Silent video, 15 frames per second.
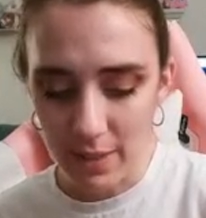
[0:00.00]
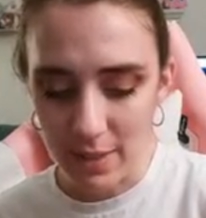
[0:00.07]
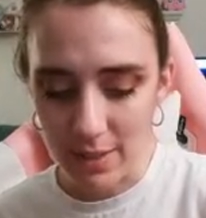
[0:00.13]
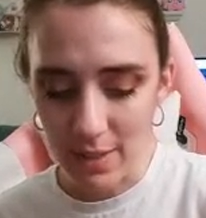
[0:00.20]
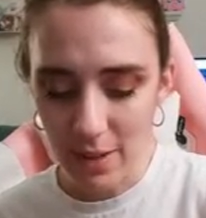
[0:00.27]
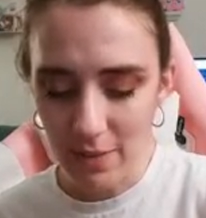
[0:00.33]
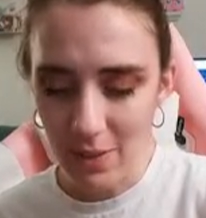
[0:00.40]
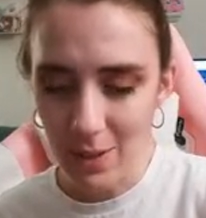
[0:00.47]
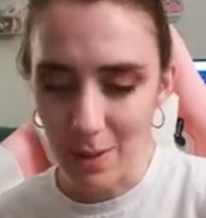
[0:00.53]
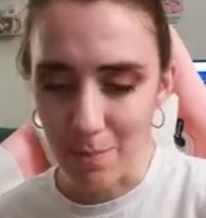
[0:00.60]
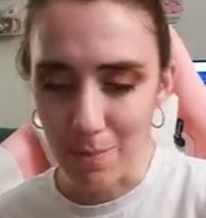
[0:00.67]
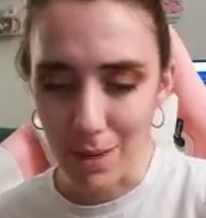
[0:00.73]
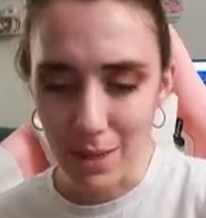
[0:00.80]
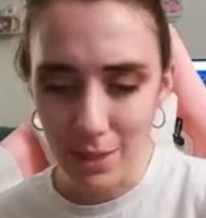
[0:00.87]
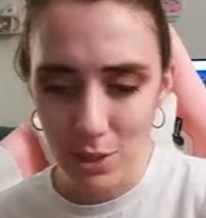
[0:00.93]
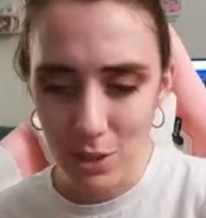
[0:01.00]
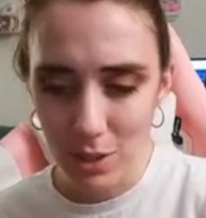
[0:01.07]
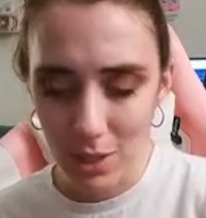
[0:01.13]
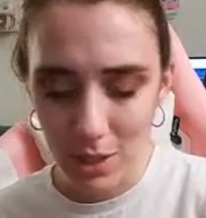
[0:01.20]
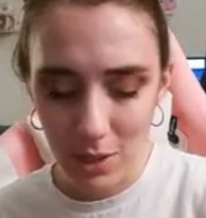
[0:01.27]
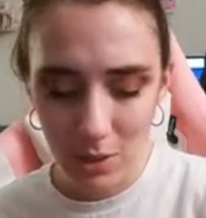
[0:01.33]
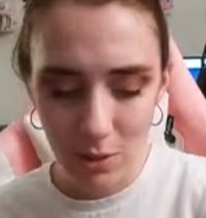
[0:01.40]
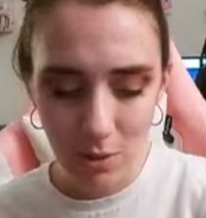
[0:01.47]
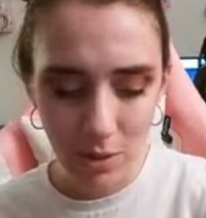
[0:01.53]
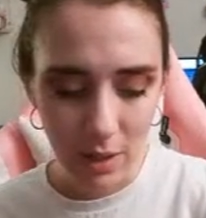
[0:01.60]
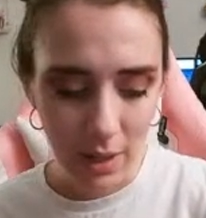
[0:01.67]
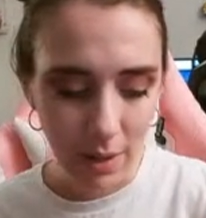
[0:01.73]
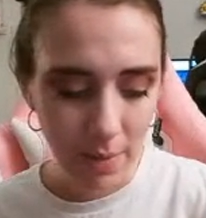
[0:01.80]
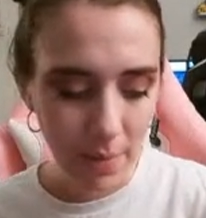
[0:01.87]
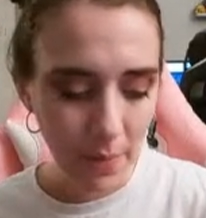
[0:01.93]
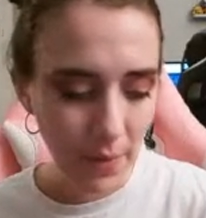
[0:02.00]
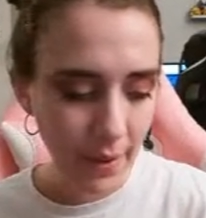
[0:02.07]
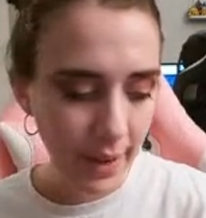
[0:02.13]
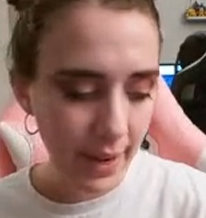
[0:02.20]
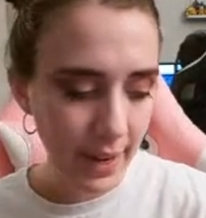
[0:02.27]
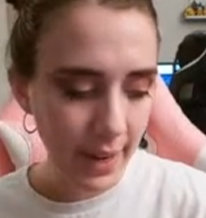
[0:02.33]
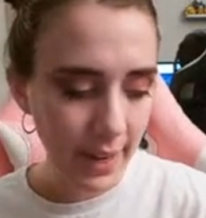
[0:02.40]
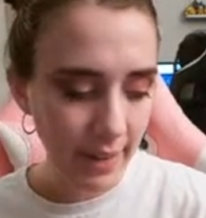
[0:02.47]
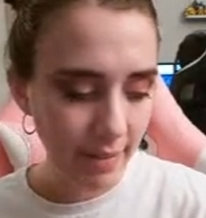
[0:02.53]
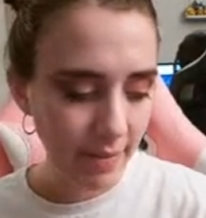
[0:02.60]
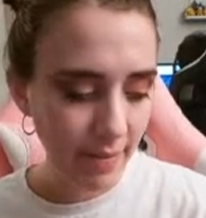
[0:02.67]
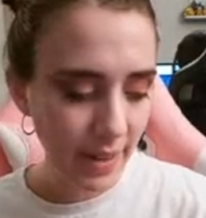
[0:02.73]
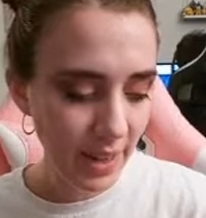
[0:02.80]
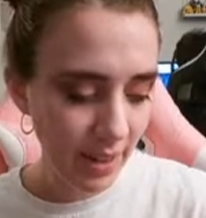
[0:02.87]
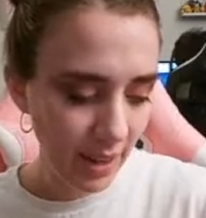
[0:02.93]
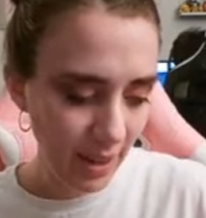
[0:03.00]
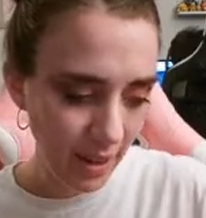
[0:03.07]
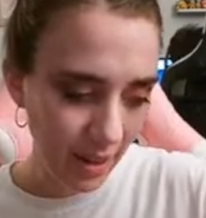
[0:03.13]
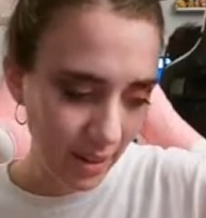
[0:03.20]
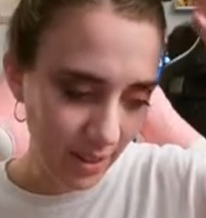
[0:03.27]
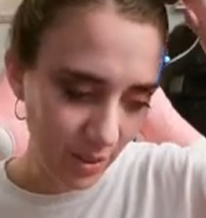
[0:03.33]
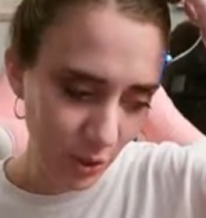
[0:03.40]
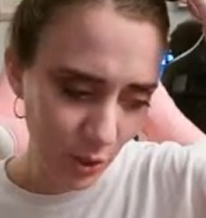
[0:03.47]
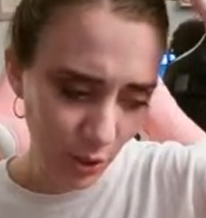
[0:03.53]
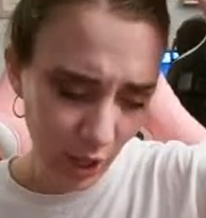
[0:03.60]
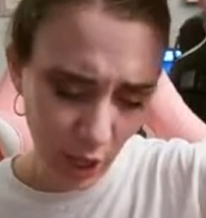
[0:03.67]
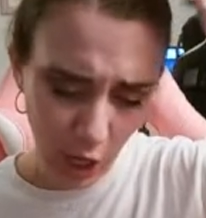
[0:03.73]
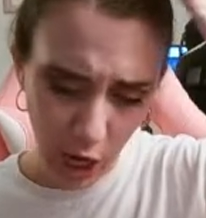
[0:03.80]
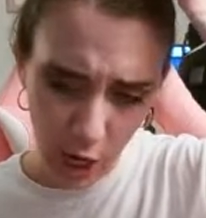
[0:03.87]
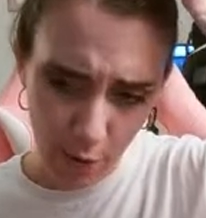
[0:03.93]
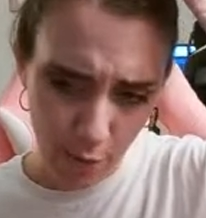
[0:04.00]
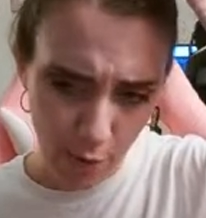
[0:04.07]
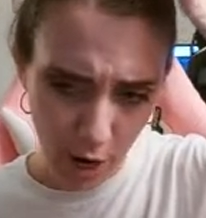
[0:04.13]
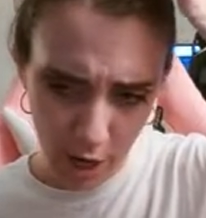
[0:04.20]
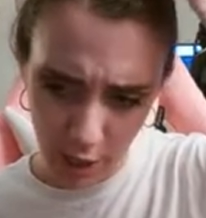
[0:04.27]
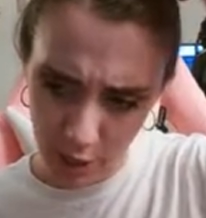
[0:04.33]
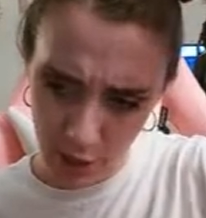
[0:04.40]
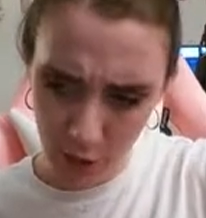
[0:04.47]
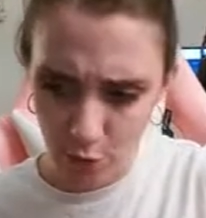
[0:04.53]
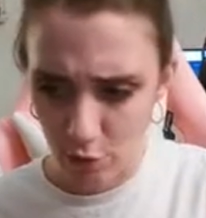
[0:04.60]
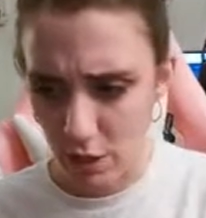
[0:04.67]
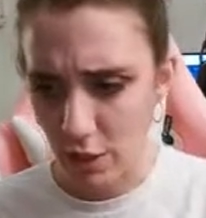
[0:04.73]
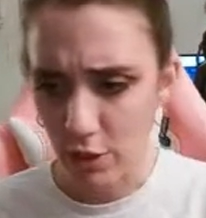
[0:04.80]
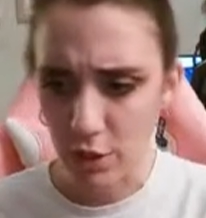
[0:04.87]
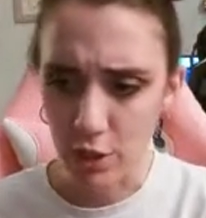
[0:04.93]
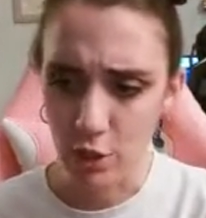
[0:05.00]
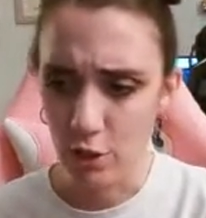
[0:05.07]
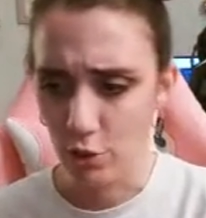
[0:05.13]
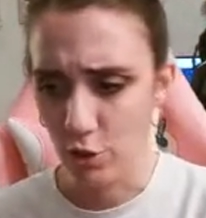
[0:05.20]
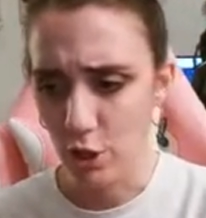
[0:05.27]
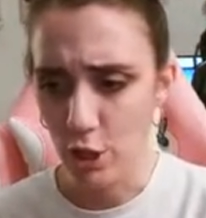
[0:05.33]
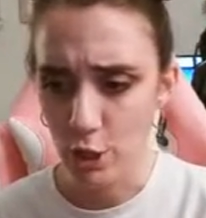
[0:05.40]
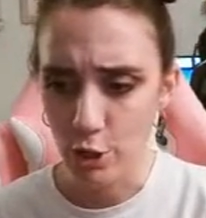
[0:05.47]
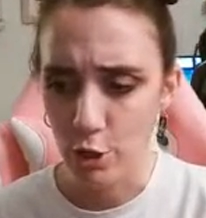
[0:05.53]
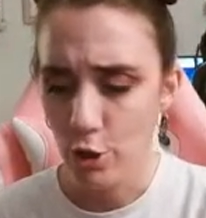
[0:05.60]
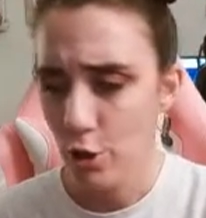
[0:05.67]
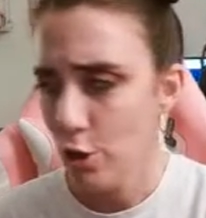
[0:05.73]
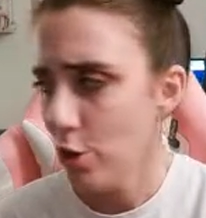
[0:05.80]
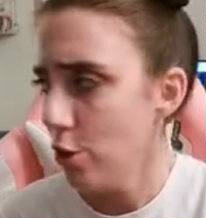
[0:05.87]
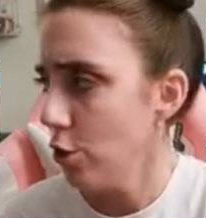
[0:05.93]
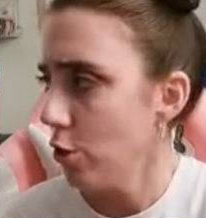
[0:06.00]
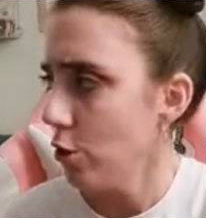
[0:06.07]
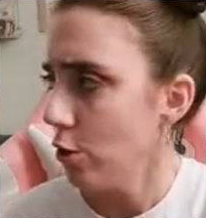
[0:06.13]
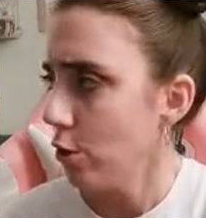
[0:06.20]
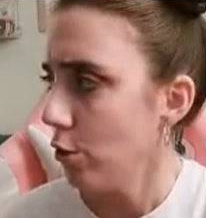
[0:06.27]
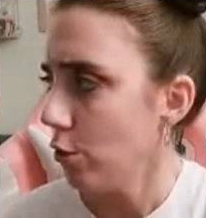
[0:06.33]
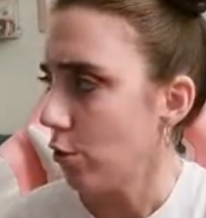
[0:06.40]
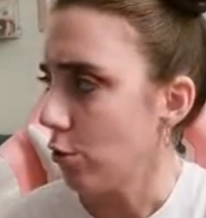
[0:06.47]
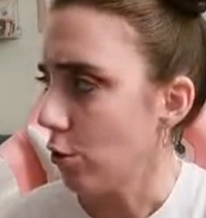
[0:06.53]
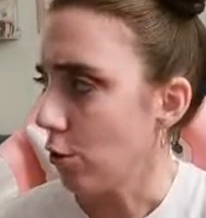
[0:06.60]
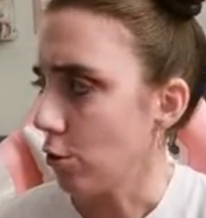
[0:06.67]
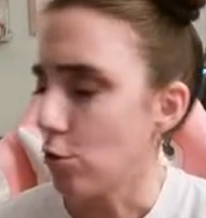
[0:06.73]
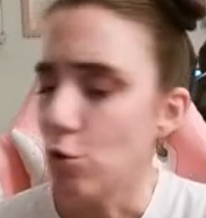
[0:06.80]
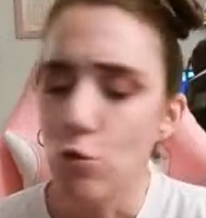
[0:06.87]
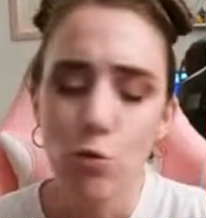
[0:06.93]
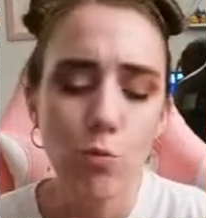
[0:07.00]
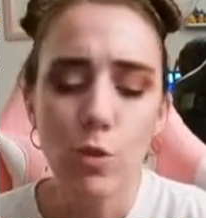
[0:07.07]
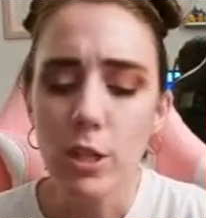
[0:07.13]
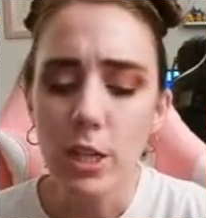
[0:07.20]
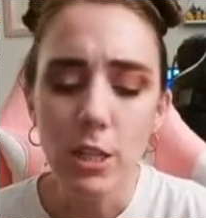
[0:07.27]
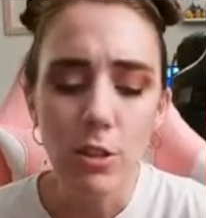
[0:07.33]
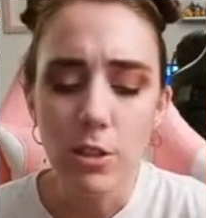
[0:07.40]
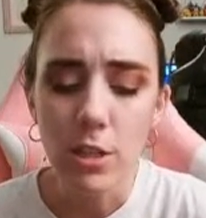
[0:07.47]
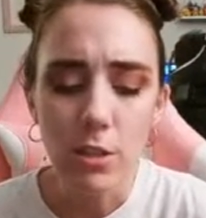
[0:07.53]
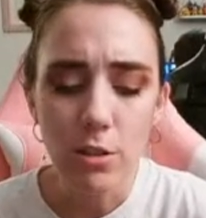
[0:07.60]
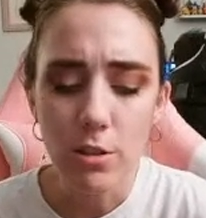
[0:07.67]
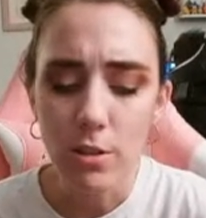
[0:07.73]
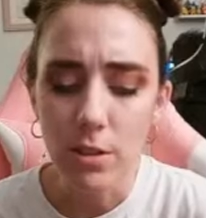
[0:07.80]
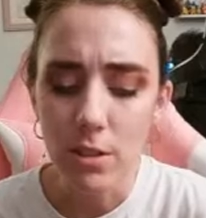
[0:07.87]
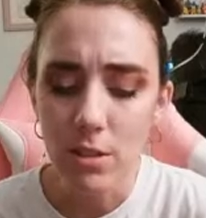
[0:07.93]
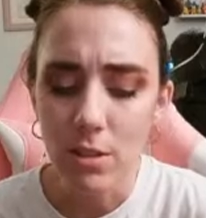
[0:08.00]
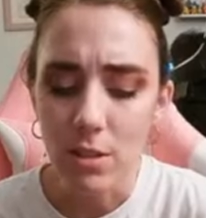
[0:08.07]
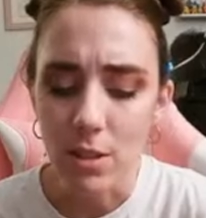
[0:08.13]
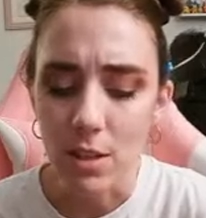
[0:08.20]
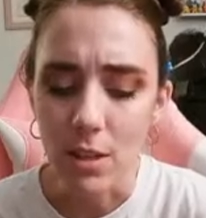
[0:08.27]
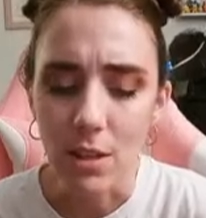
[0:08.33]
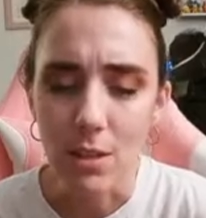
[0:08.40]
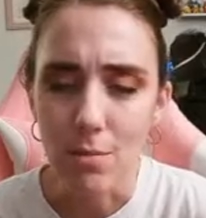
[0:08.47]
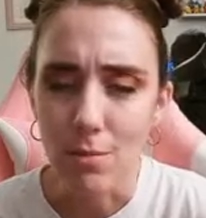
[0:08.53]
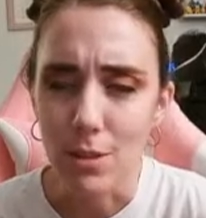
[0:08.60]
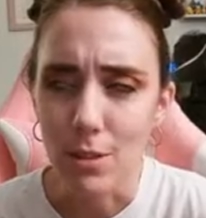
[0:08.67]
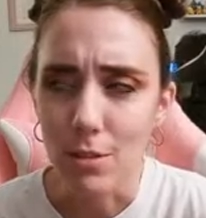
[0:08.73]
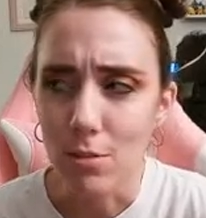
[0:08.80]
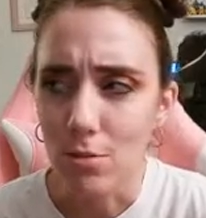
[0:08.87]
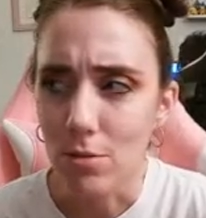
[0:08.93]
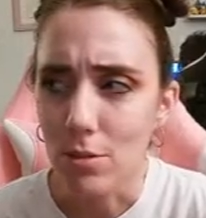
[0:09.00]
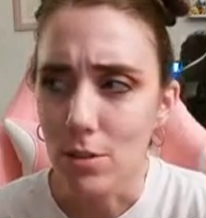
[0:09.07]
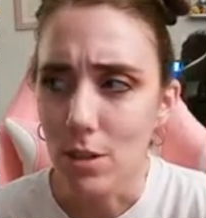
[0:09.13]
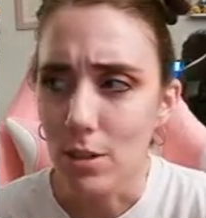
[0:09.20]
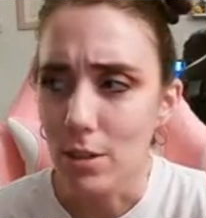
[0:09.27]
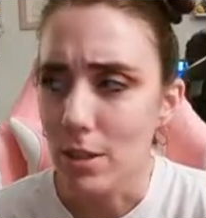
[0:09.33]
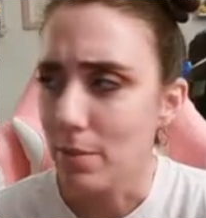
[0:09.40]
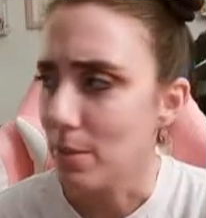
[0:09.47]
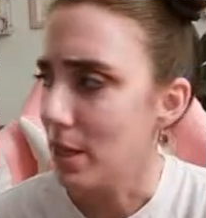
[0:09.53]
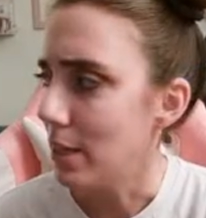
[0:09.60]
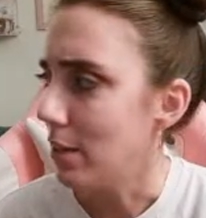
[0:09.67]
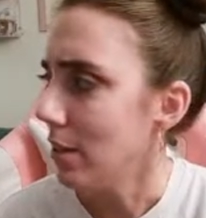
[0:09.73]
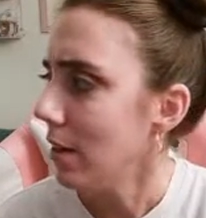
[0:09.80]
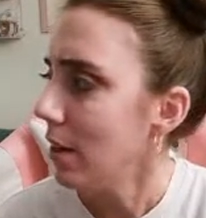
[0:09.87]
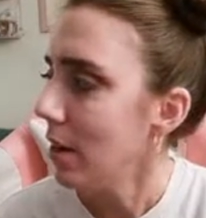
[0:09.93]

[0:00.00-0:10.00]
It's not very much though. I've met a lot of artists that are like, I'm not going to use Etsy because they charge 20 cents a listing. And I'm like, it's really not that bad.